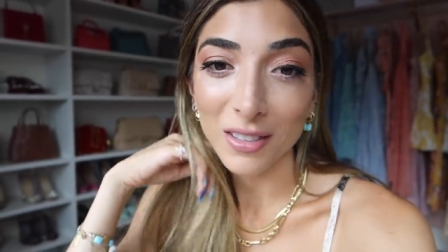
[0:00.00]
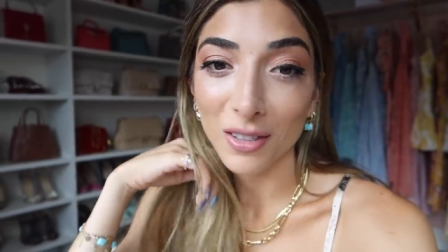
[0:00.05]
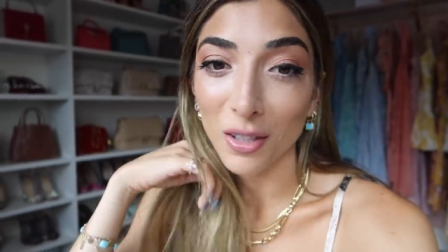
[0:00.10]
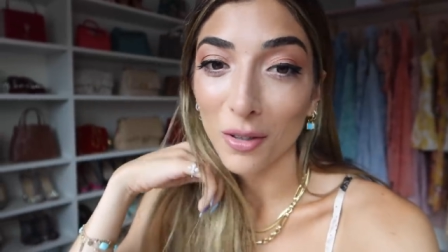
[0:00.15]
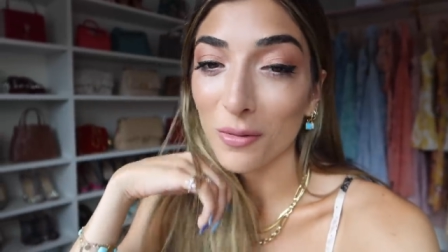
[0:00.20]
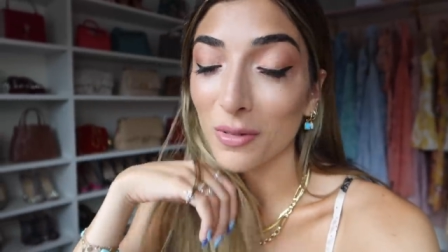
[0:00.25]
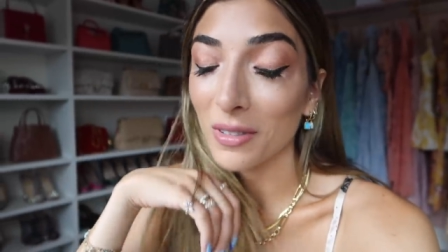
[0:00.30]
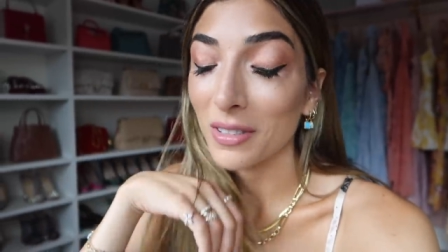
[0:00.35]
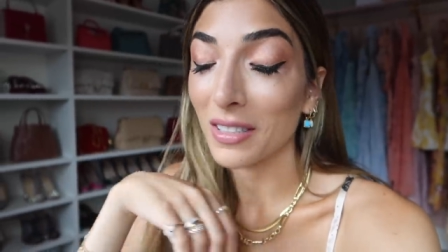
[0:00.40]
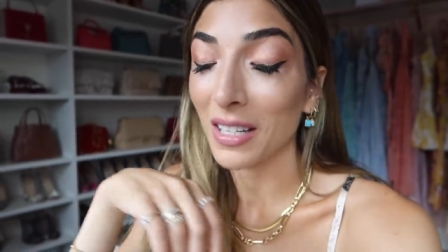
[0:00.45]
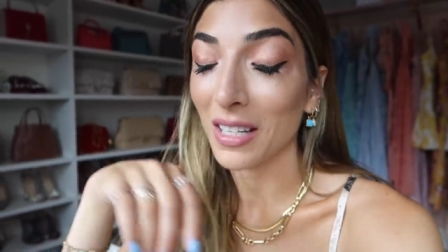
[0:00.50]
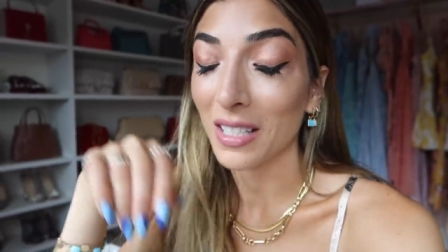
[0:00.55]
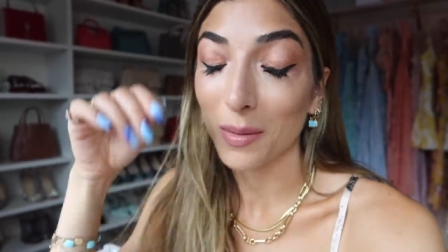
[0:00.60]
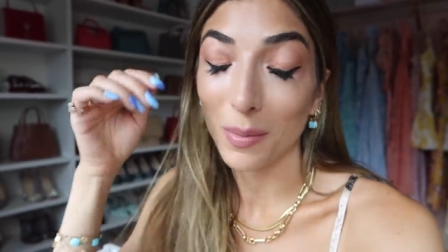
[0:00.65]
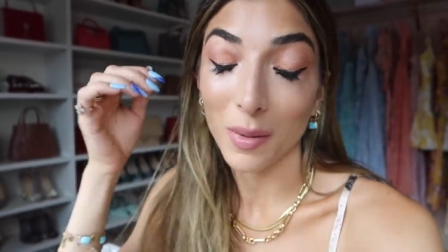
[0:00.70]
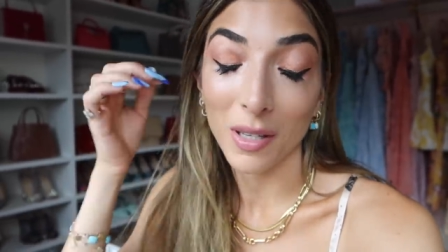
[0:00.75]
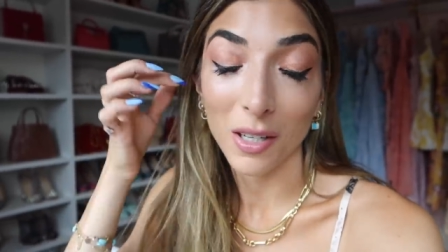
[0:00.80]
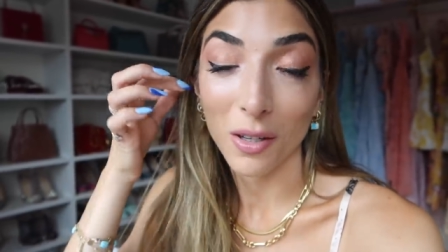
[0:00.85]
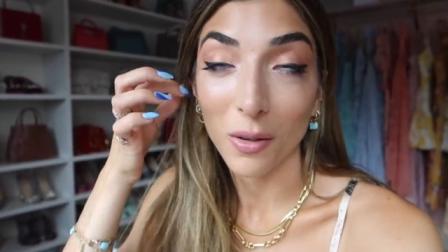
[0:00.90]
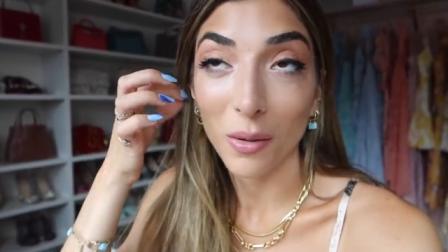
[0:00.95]
So
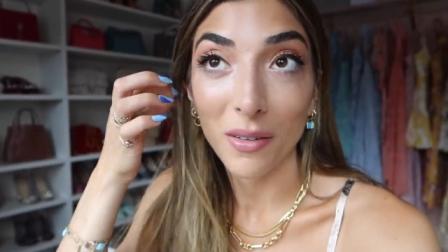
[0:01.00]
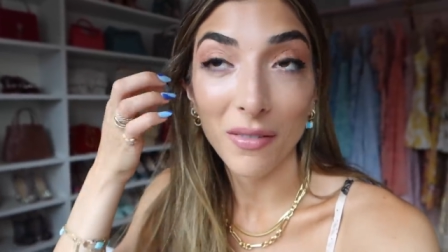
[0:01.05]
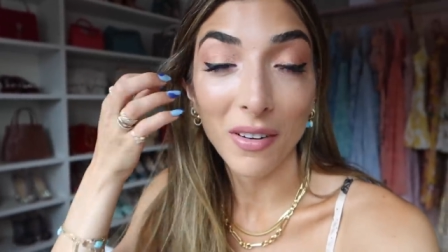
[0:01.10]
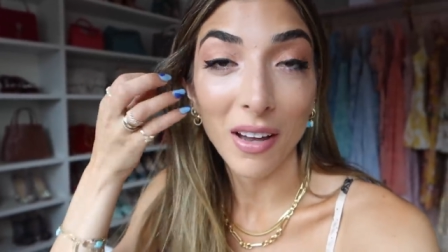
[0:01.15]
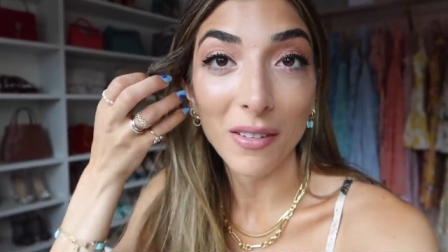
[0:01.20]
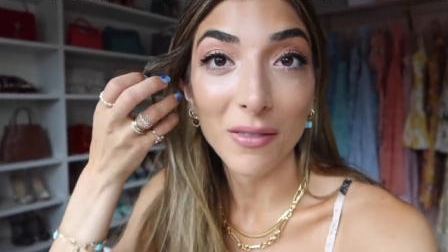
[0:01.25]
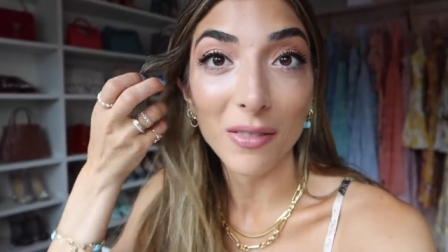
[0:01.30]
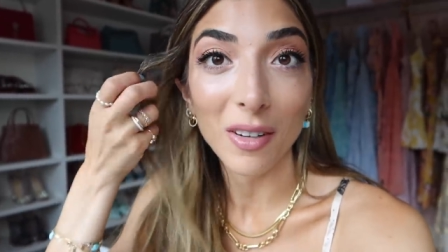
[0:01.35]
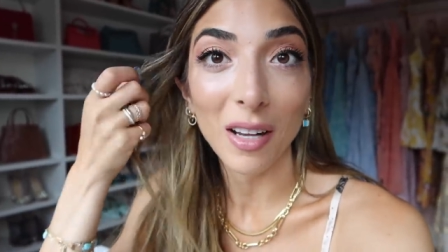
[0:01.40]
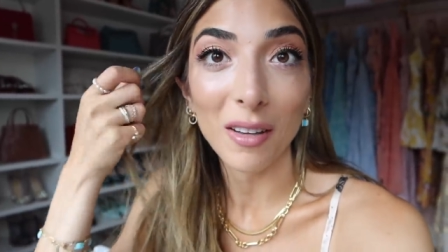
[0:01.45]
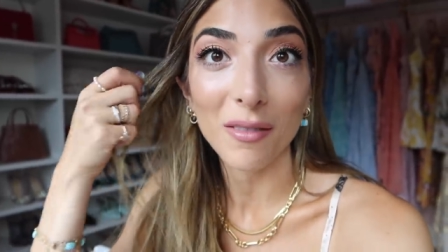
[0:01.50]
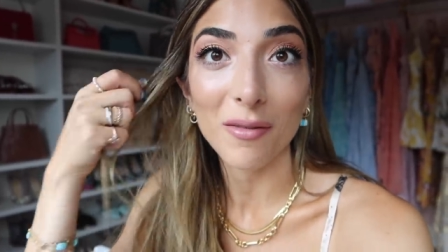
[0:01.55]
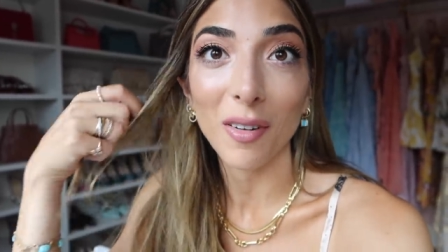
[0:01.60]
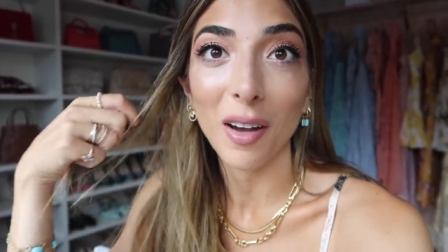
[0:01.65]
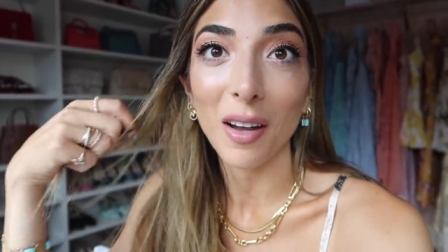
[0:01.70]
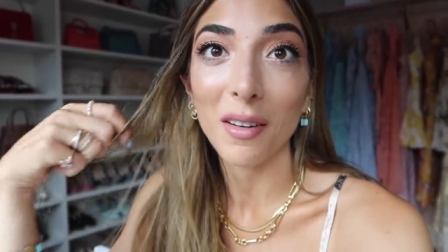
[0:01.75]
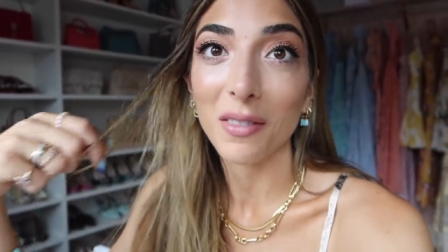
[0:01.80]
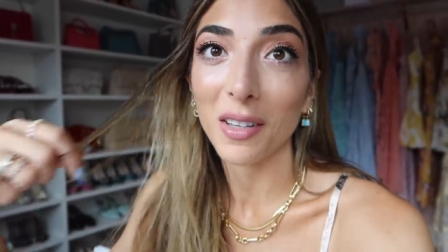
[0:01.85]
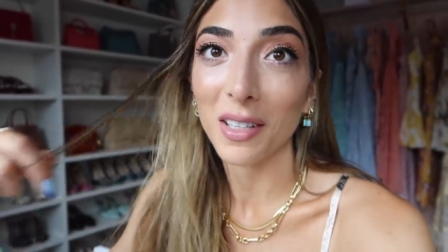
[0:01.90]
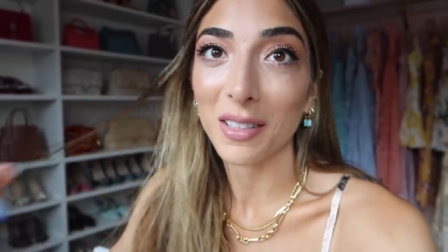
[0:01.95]
Despina, who I've had for like
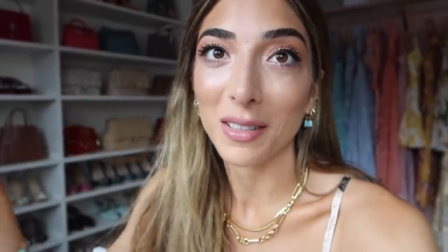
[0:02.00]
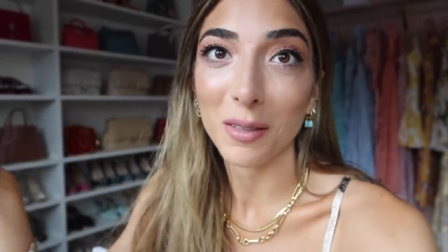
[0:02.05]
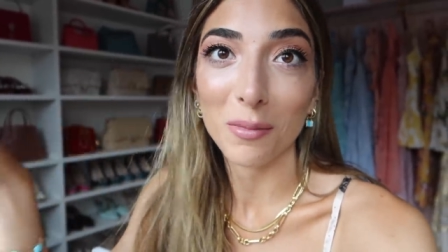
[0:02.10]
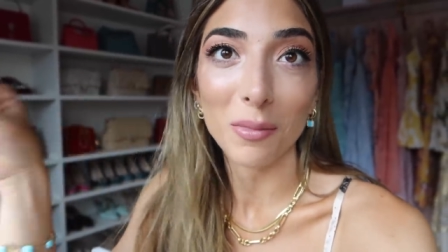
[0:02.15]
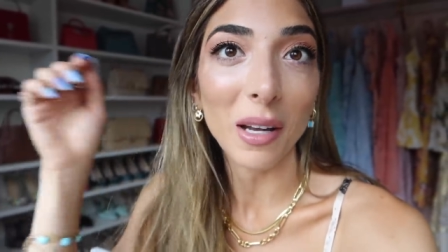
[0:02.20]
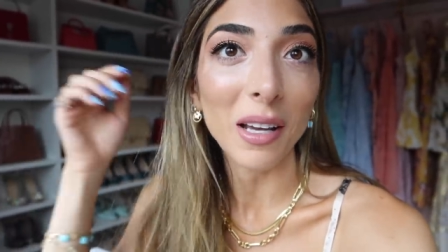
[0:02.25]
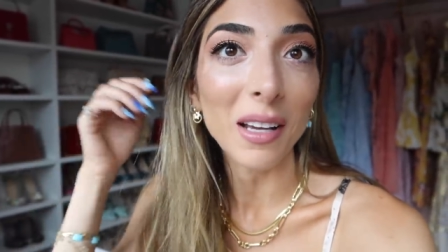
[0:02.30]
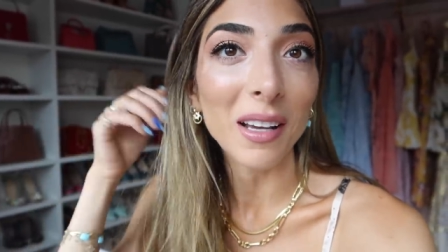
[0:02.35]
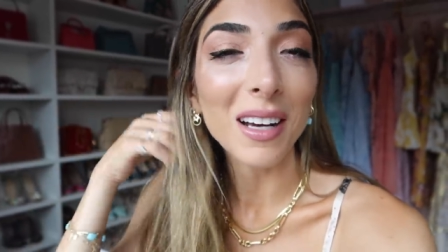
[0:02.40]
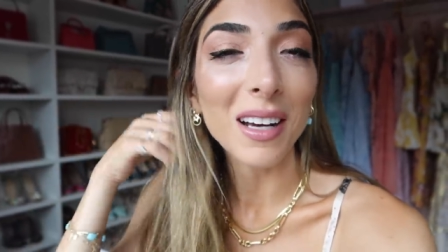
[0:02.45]
five years, I'm like,